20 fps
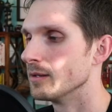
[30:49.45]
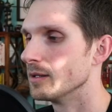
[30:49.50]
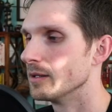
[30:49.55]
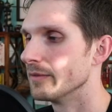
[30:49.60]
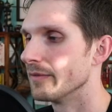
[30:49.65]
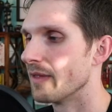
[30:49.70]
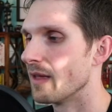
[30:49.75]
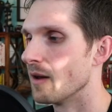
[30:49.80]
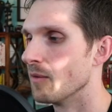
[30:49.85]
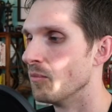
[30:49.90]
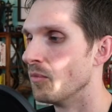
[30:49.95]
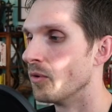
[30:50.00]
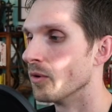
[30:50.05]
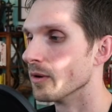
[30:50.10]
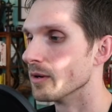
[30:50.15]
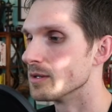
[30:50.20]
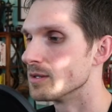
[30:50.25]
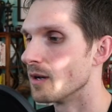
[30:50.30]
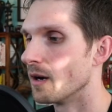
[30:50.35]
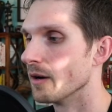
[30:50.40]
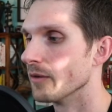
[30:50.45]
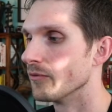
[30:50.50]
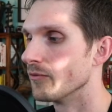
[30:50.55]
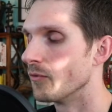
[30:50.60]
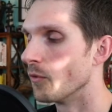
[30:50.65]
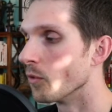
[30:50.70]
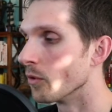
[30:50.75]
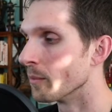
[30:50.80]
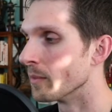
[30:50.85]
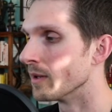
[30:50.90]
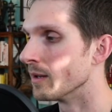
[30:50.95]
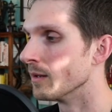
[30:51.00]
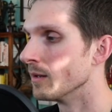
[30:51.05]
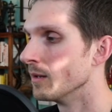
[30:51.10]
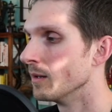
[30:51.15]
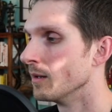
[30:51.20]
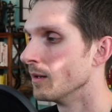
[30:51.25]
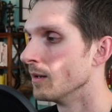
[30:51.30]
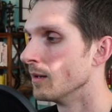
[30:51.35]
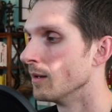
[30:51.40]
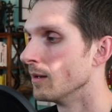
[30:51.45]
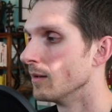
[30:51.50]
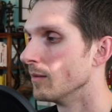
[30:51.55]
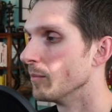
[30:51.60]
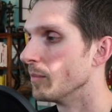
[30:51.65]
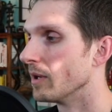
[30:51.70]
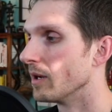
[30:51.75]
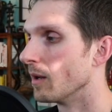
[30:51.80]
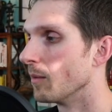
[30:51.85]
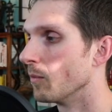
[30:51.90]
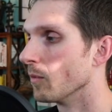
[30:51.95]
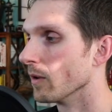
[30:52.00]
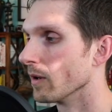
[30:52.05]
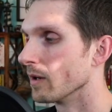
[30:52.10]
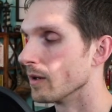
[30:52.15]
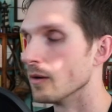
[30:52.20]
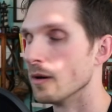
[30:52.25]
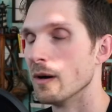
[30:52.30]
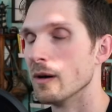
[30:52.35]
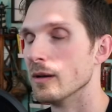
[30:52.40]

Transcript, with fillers: to live that more. It's hard for me, but I'm working yeah.